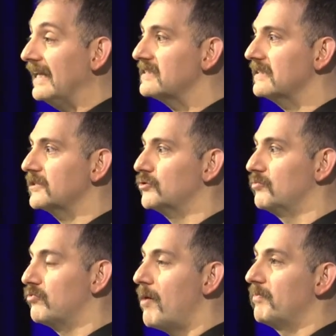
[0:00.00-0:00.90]
that
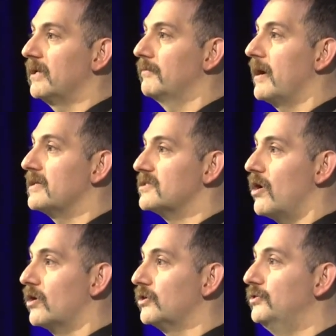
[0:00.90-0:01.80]
intellectual property rights
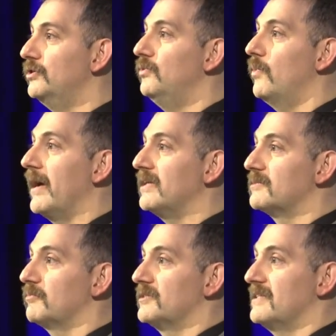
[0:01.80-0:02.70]
are a good way
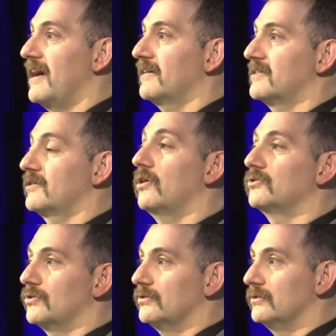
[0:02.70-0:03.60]
to protect
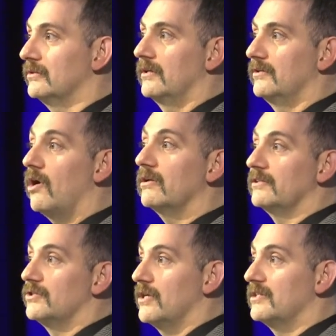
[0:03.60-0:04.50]
cultural
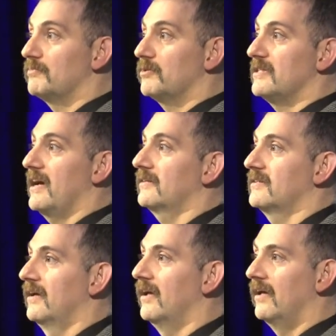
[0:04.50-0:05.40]
knowledge and to
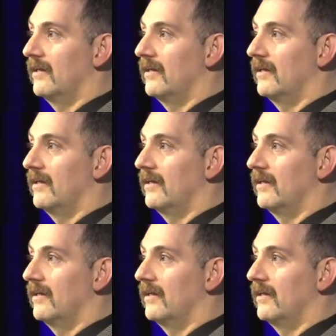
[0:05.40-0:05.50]
protect